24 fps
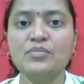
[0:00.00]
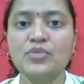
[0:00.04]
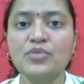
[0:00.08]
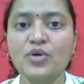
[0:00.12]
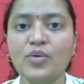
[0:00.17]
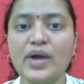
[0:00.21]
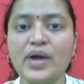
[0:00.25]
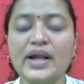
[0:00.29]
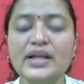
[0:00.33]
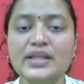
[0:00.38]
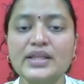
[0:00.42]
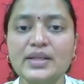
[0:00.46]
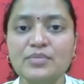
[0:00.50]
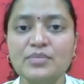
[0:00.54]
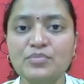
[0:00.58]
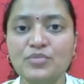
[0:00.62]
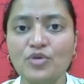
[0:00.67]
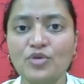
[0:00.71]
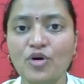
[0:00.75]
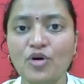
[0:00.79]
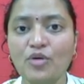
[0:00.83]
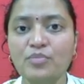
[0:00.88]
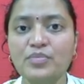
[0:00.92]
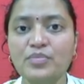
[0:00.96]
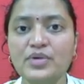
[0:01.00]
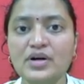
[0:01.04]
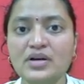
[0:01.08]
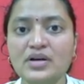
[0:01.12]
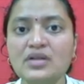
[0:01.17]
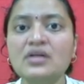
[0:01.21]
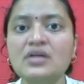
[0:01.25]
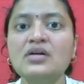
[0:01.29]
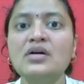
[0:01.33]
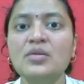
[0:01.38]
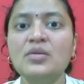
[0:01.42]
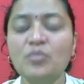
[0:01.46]
provide them
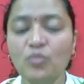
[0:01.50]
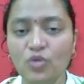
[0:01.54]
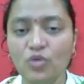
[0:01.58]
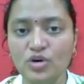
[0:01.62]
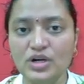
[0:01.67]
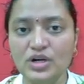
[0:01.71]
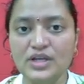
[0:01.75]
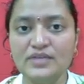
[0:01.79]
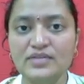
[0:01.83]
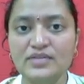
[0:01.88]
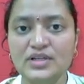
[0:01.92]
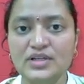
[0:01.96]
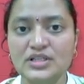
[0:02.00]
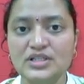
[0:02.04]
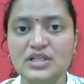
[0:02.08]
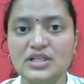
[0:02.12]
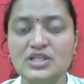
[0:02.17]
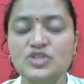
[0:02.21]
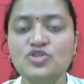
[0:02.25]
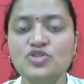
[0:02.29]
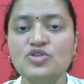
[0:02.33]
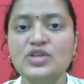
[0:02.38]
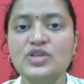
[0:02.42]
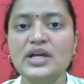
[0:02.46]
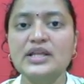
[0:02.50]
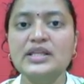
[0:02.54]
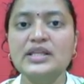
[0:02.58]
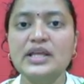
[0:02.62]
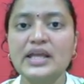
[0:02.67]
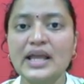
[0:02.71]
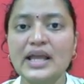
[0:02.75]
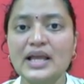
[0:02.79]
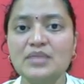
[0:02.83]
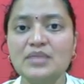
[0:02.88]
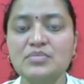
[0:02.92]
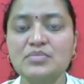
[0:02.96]
proper motivation so that they
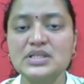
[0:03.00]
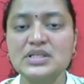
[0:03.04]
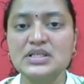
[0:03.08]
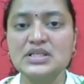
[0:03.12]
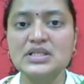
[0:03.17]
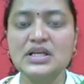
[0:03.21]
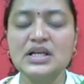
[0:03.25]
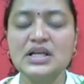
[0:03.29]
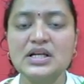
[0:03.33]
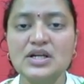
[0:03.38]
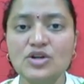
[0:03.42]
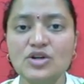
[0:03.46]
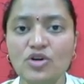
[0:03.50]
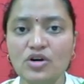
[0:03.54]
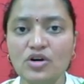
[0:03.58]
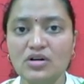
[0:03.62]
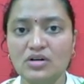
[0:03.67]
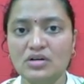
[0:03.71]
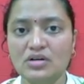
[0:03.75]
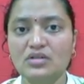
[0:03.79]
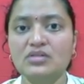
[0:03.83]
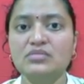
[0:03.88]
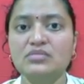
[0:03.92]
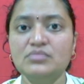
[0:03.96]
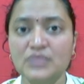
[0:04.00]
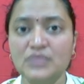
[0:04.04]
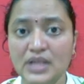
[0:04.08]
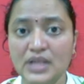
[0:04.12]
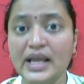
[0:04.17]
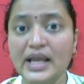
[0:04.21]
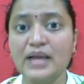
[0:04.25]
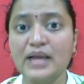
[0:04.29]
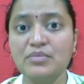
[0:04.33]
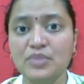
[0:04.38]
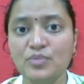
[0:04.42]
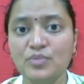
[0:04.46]
can be skilled or they
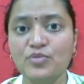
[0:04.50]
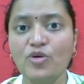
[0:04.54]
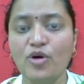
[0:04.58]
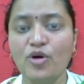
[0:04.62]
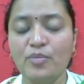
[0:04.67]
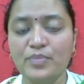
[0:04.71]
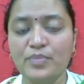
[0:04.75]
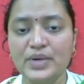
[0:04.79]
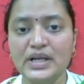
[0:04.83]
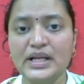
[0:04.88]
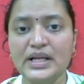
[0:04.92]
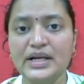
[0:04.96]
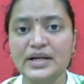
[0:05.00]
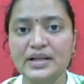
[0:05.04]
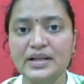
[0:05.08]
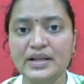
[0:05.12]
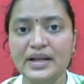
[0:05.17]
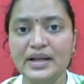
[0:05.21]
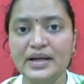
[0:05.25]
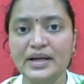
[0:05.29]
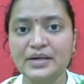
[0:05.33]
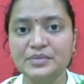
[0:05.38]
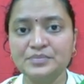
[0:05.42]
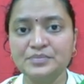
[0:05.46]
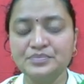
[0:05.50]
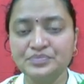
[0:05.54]
can be properly trained,